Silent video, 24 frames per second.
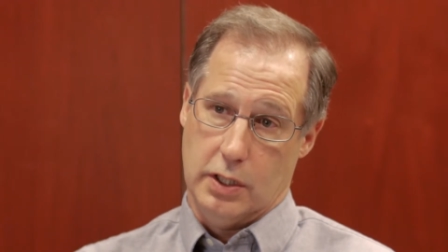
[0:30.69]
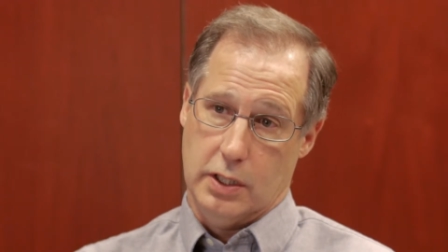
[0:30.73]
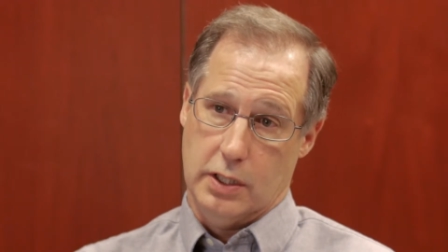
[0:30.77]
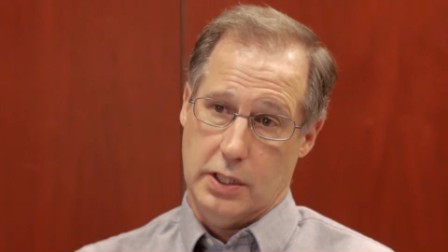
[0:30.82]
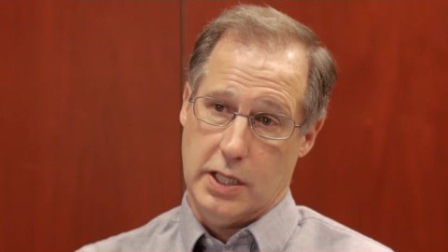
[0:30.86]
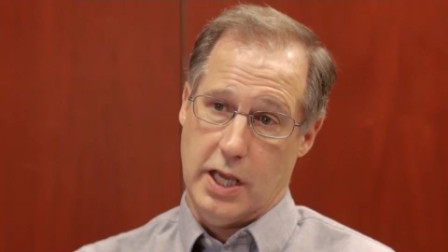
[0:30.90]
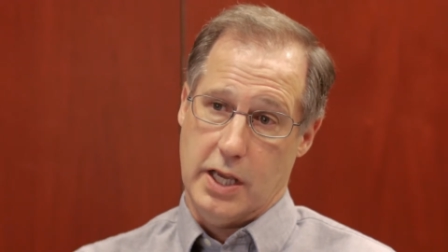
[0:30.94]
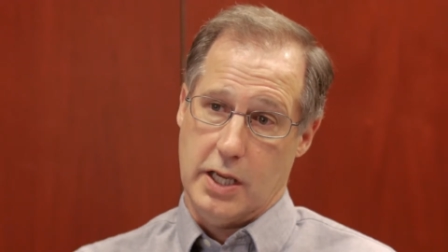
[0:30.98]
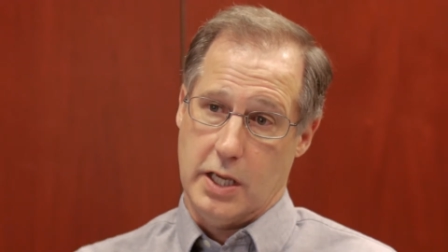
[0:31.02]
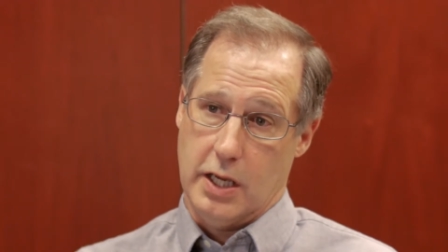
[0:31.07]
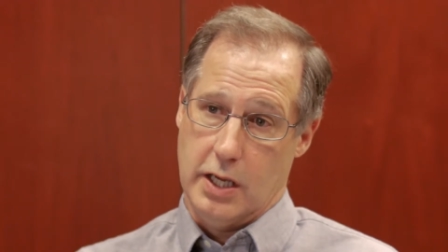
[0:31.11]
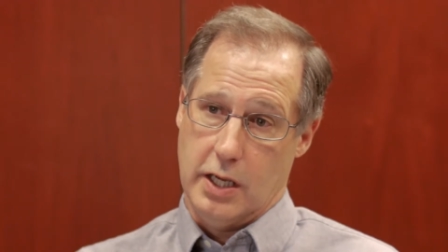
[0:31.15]

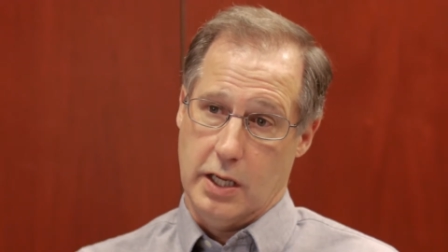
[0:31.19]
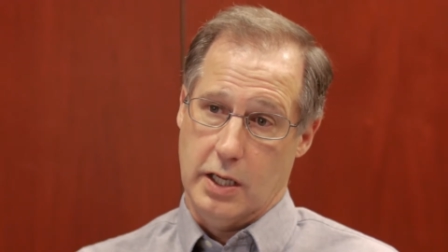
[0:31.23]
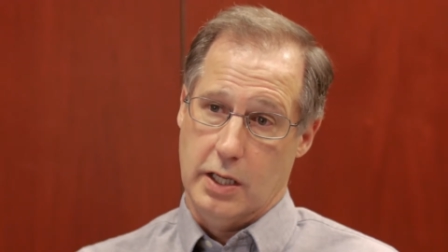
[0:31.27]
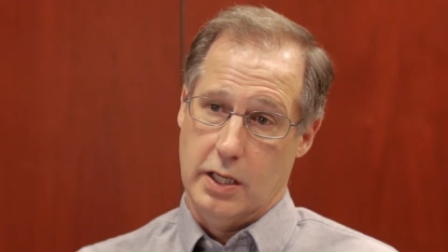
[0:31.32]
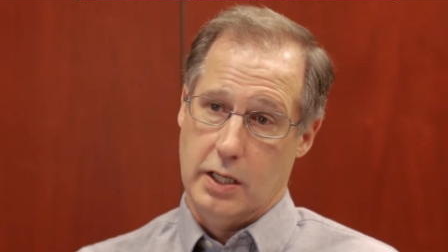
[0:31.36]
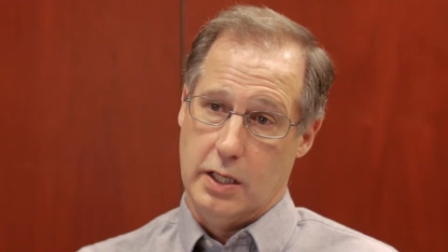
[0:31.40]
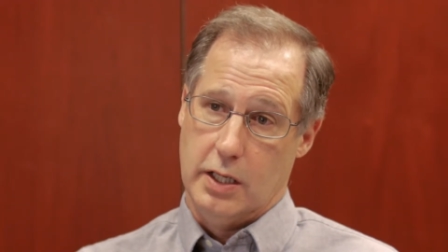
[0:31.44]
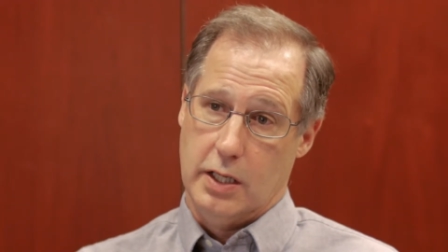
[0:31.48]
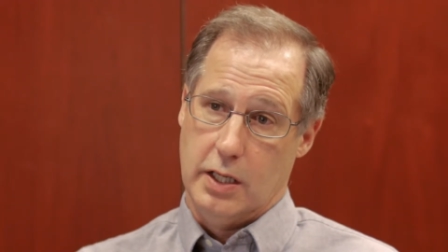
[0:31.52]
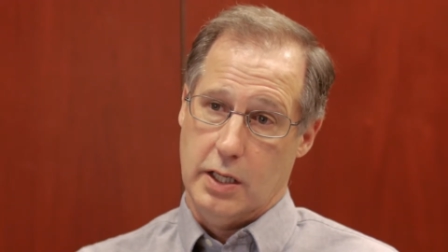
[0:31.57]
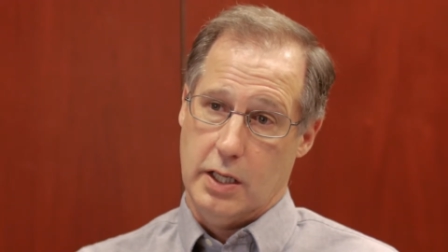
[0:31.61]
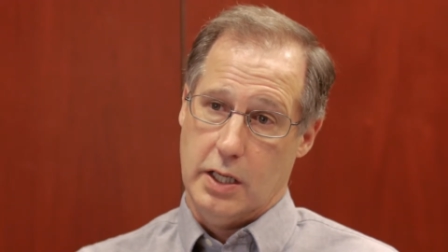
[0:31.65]
taking
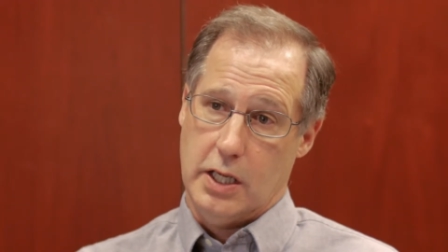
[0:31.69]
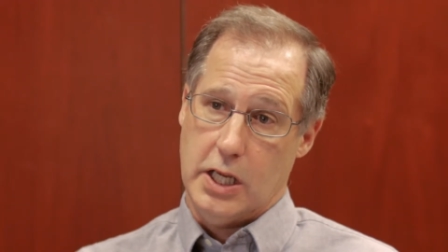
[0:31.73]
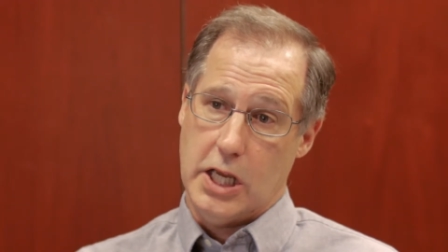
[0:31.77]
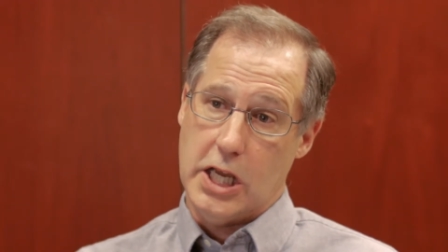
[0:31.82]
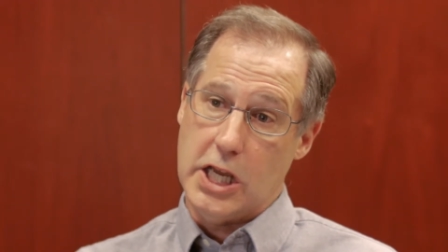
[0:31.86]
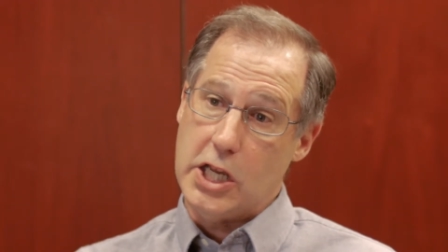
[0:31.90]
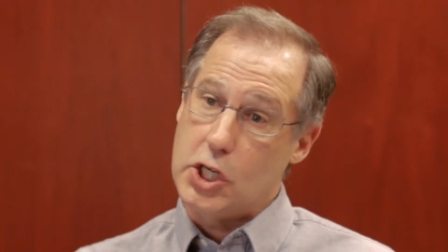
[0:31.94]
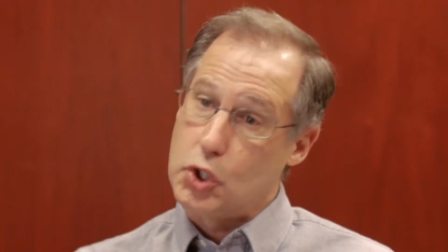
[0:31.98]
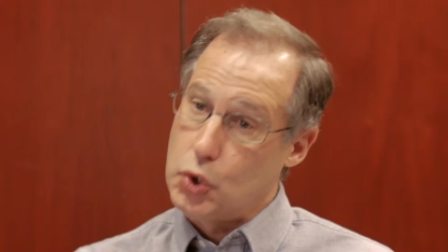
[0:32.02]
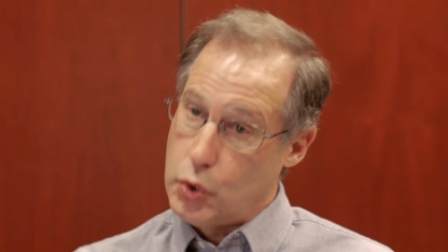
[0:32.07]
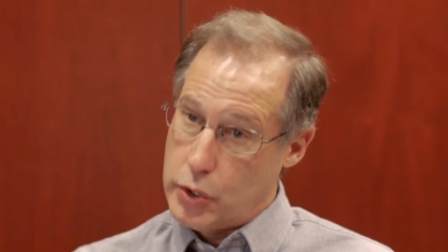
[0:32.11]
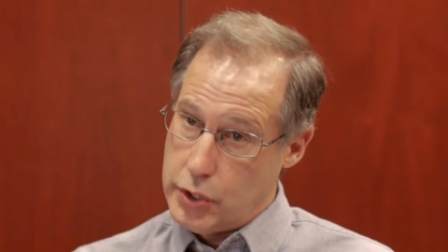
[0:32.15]

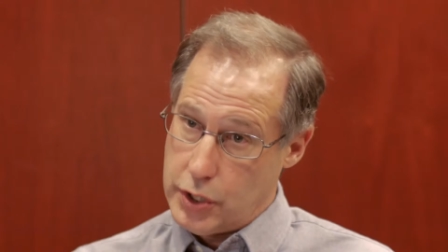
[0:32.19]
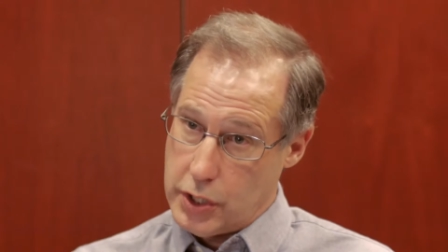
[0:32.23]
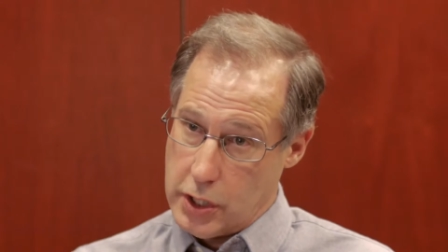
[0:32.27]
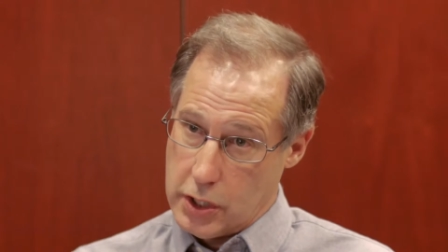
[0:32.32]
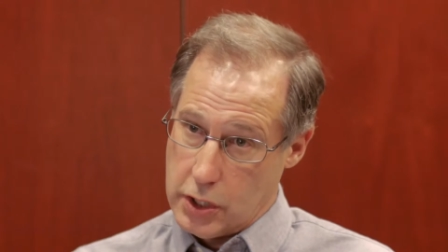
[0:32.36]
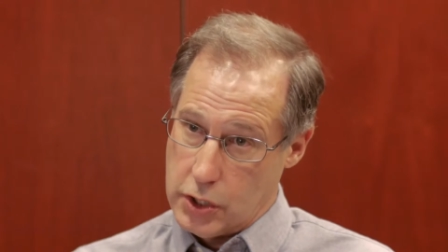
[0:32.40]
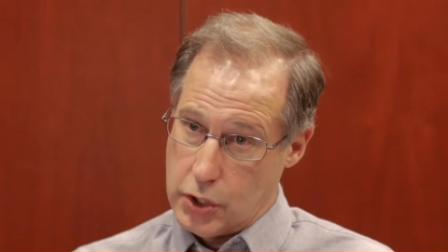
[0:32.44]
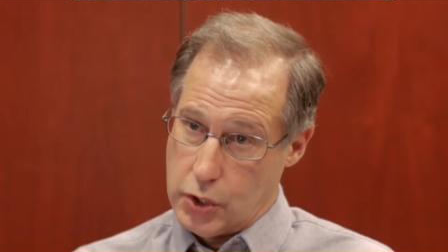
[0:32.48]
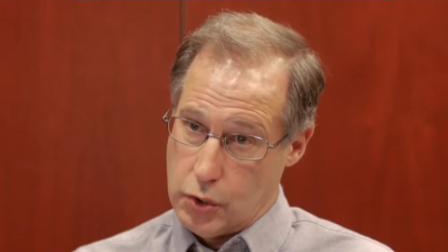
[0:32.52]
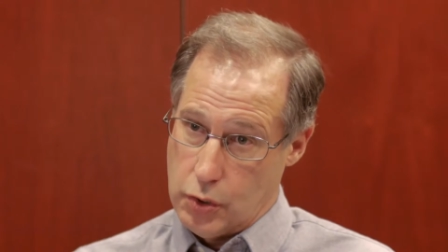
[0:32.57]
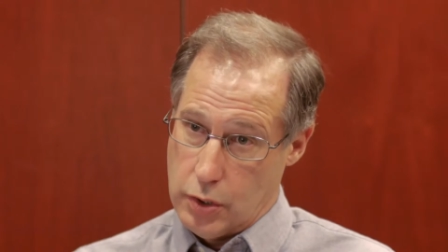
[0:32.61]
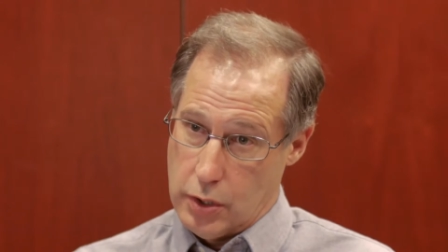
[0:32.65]
interesting
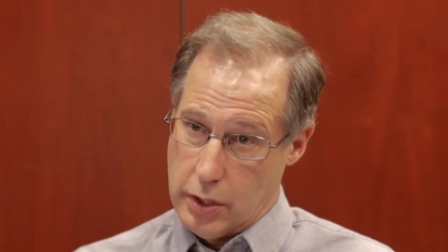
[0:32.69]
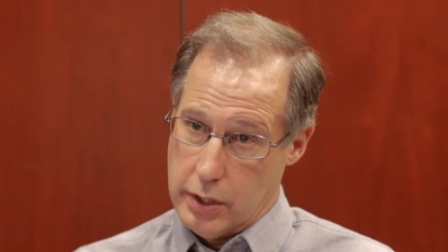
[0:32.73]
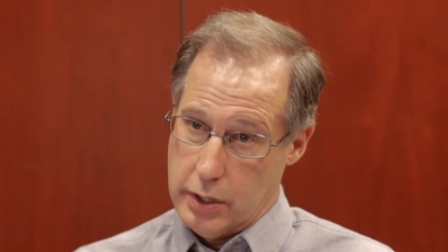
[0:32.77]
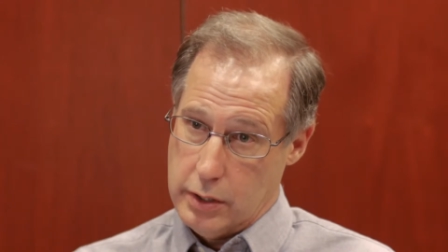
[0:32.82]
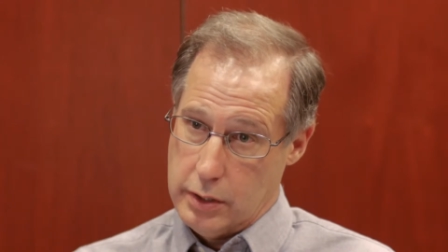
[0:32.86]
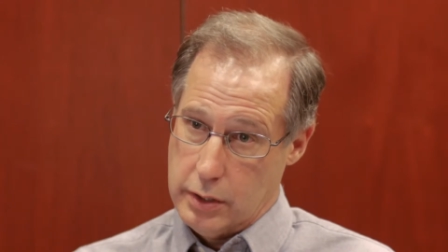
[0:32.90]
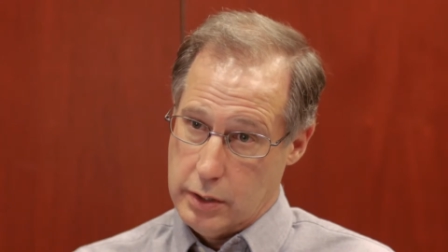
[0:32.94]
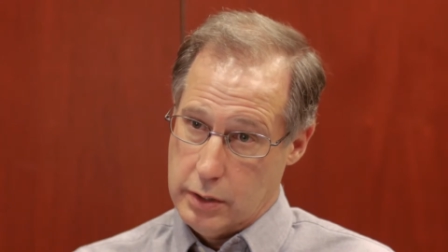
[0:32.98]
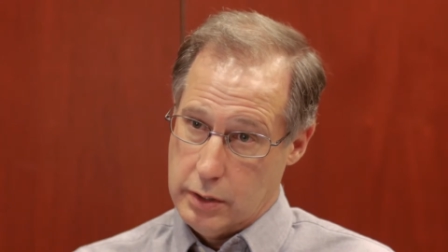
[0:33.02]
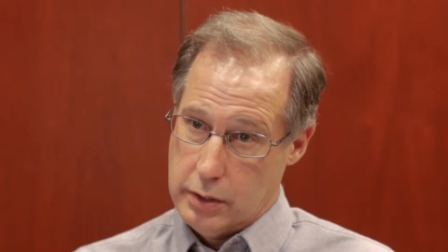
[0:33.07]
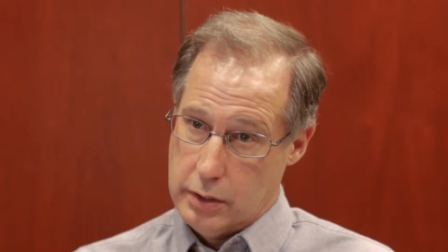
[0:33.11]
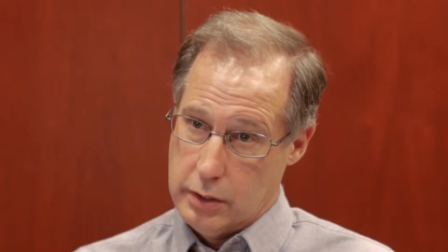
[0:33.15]

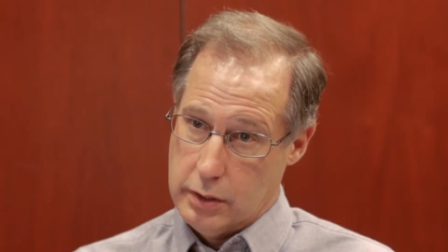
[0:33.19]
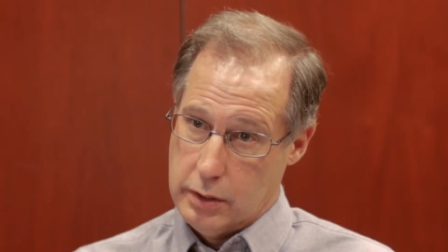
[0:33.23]
stories